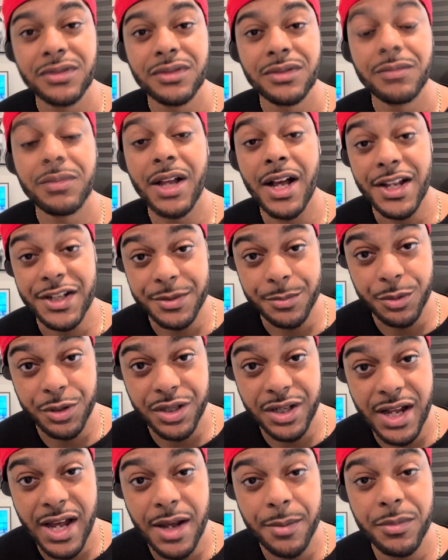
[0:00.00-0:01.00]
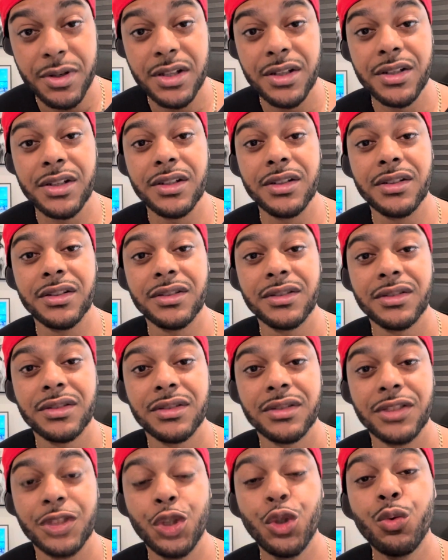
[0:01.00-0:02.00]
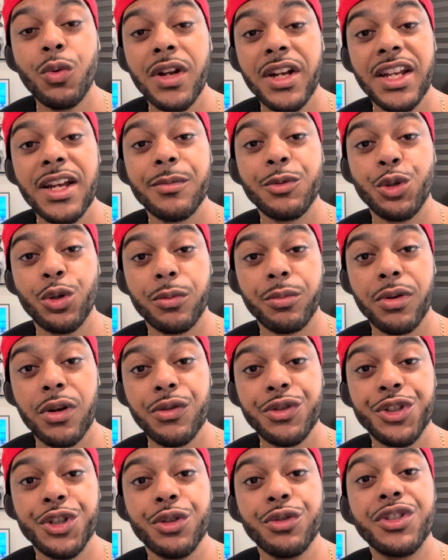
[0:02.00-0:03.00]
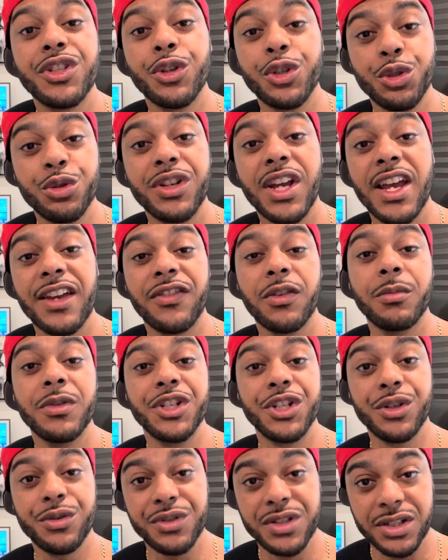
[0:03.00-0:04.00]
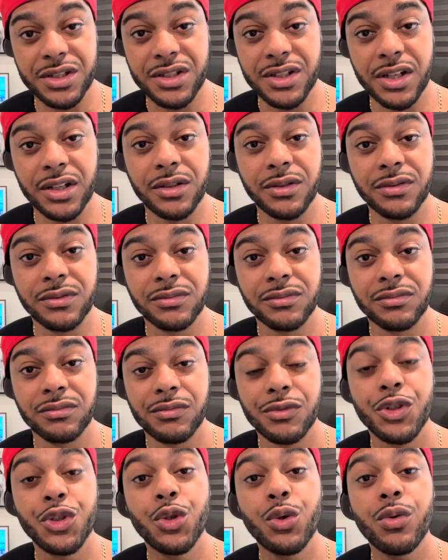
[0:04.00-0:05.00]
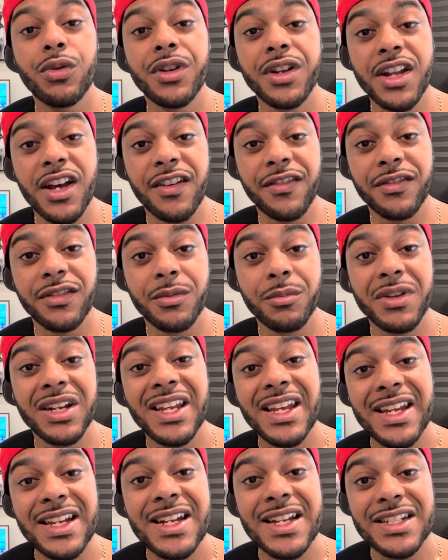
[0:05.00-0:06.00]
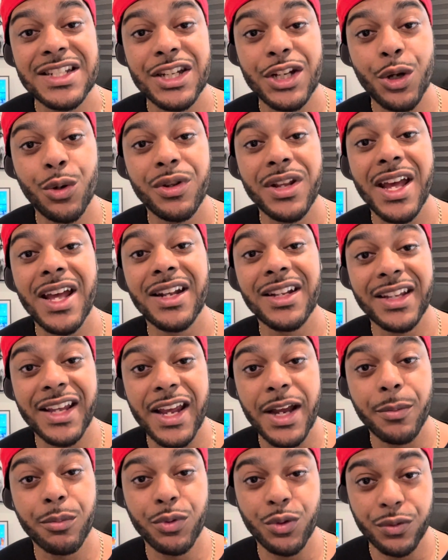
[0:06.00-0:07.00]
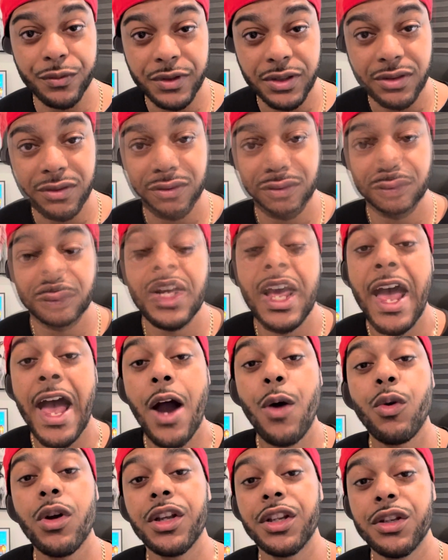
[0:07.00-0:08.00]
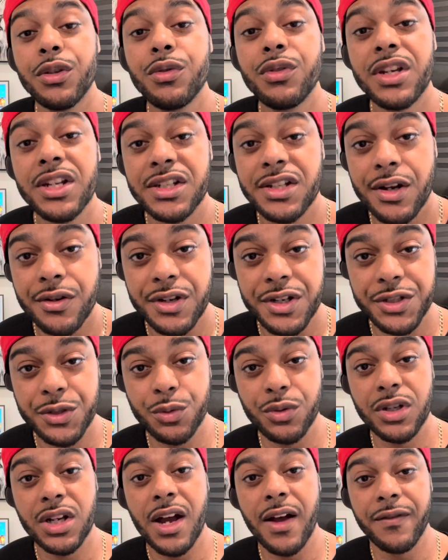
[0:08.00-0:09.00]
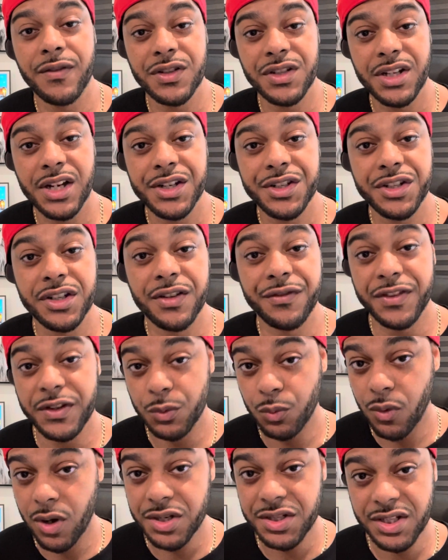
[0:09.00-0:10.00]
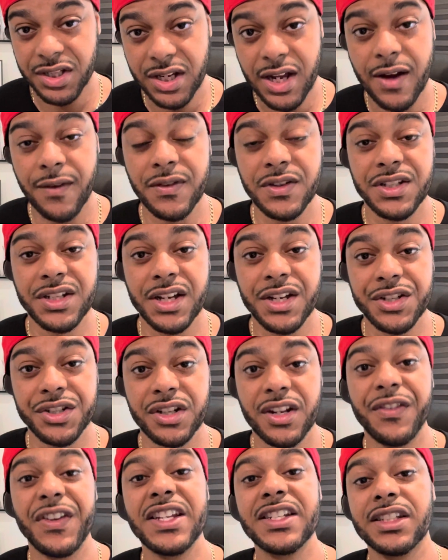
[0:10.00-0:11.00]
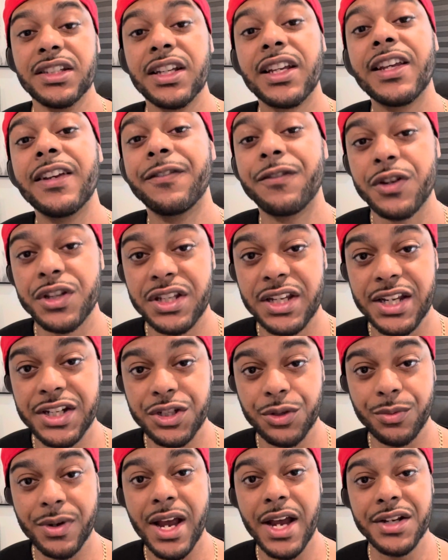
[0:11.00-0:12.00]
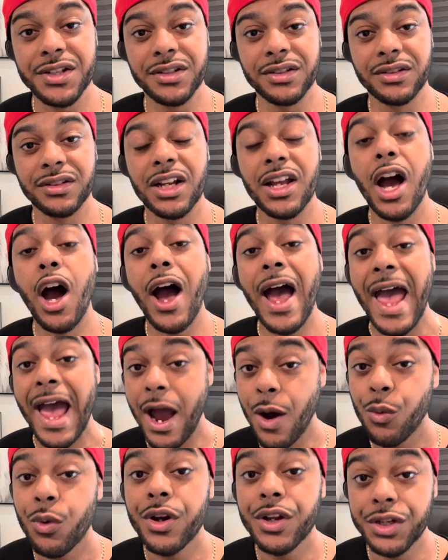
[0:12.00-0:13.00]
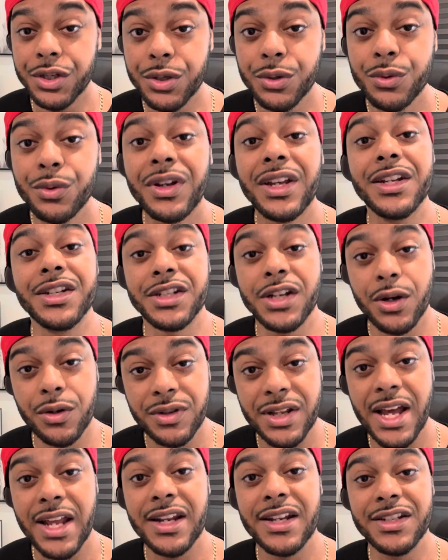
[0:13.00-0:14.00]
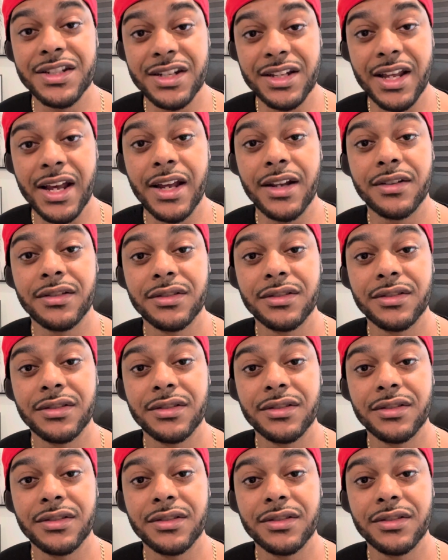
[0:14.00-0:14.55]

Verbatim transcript: Plausible deniability. You wanted him to approach you, so you gave him a choosing signal. True enough, but he doesn't know that and can't prove it. How are you can turn into a conversation if he wants the conversation, if he's looking for the interaction. How are you can turn that into that.